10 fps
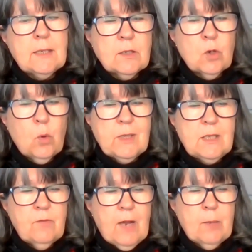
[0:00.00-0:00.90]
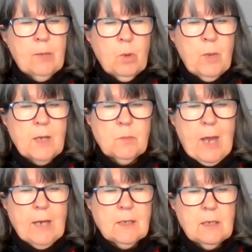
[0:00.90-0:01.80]
doesn't always develop when we
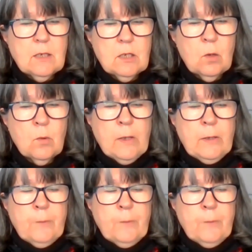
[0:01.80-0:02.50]
expect it to.